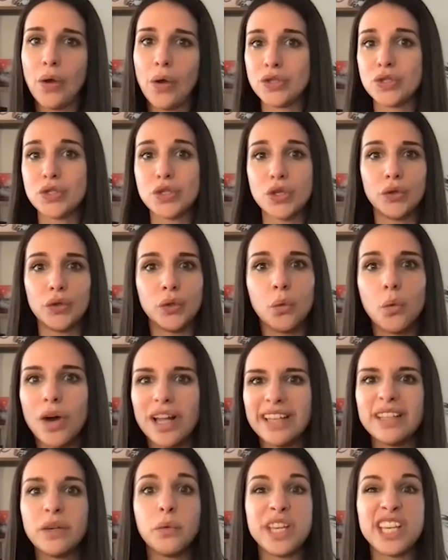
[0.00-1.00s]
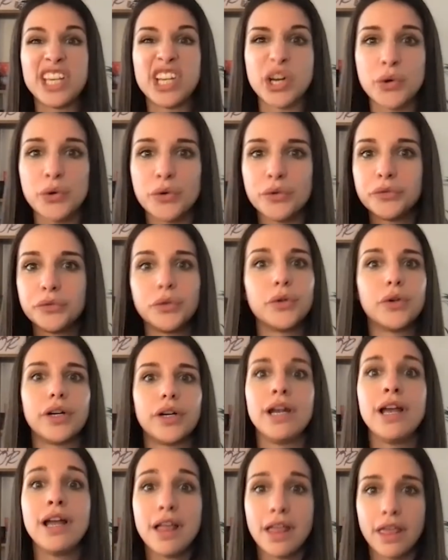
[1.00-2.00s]
and so the one that we go
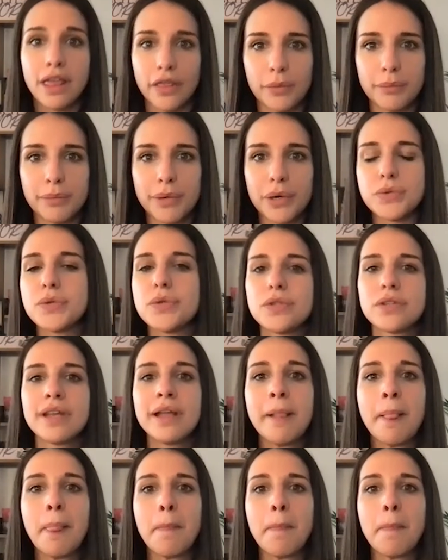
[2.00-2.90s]
for the most.